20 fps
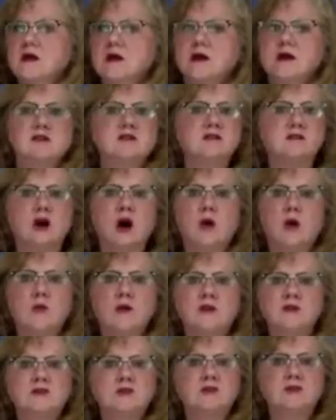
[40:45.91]

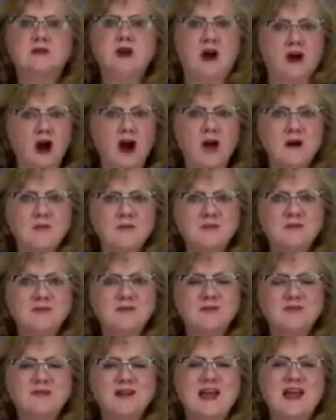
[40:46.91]
installwhatsnew.com
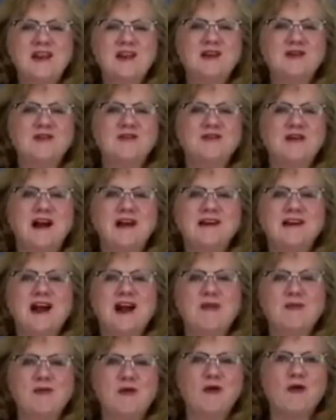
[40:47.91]
and you'll find
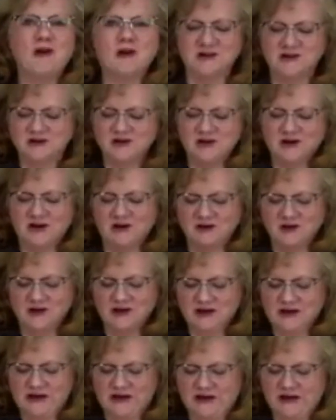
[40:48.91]
out more. So
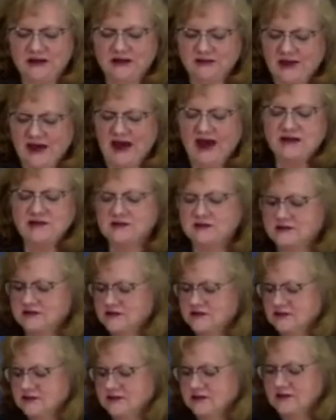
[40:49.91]

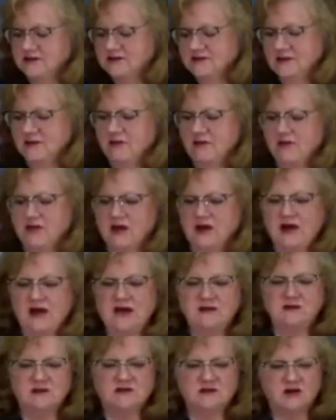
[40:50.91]
that's some of the
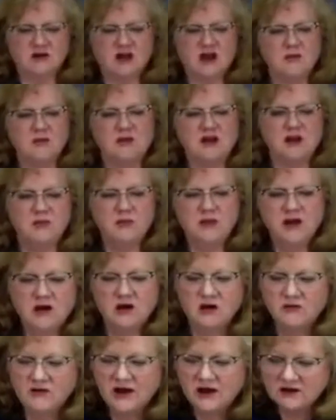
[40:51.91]
classes that are coming up
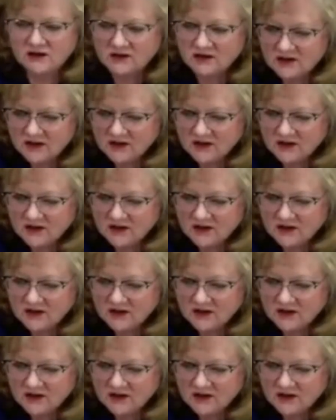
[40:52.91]
here around